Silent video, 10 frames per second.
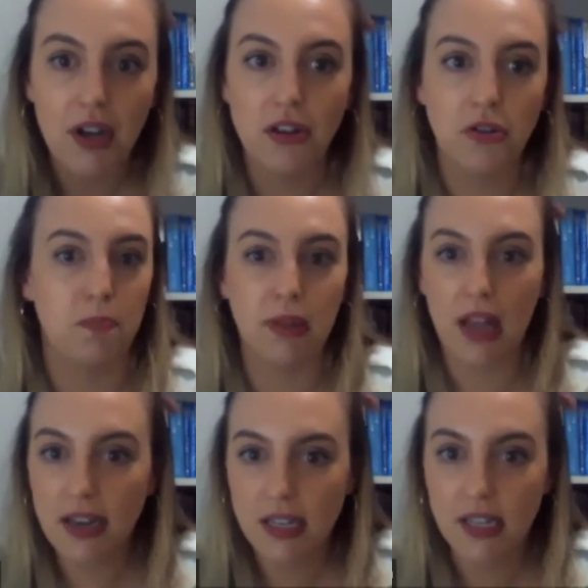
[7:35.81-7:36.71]
There's
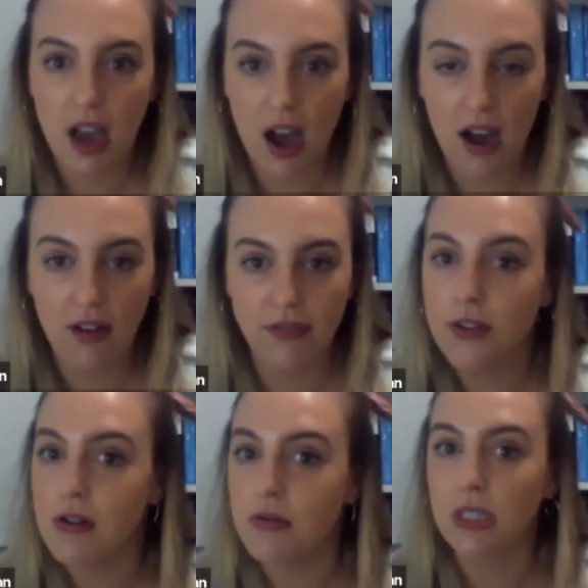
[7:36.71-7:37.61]
plenty of,
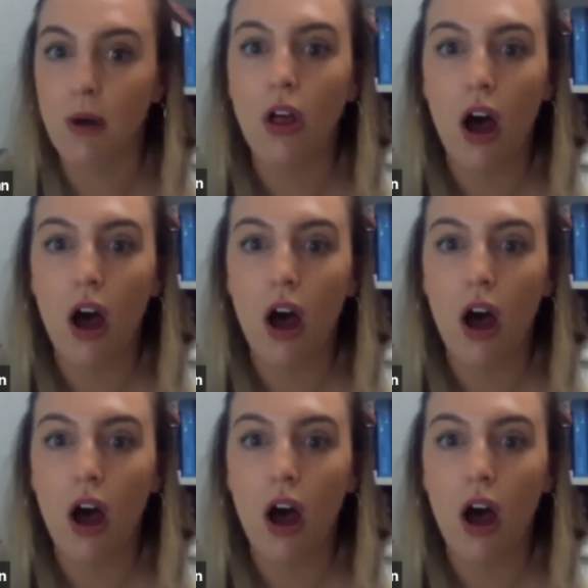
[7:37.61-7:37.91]
small